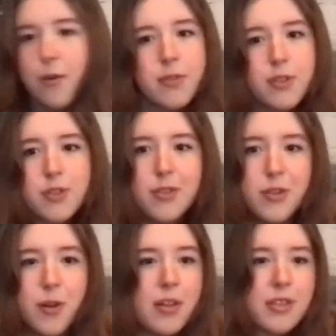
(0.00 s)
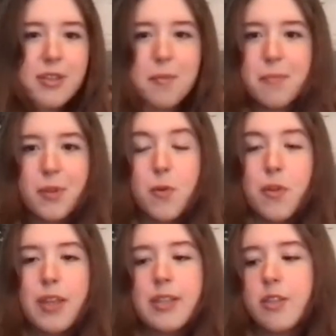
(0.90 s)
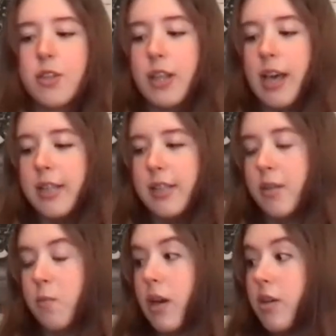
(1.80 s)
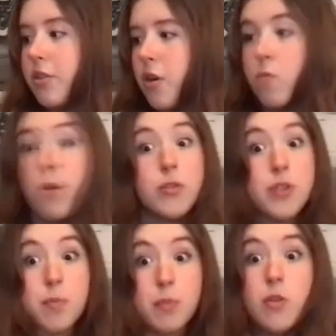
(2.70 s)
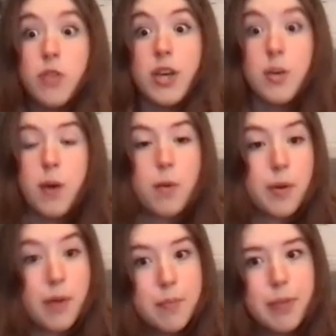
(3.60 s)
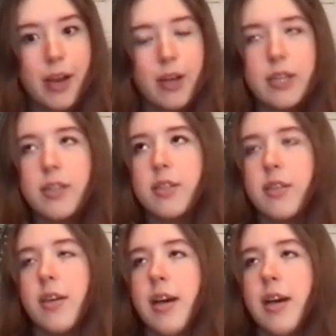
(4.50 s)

just showed us some cool things that she liked, and we also wrote some music while we were in Paris.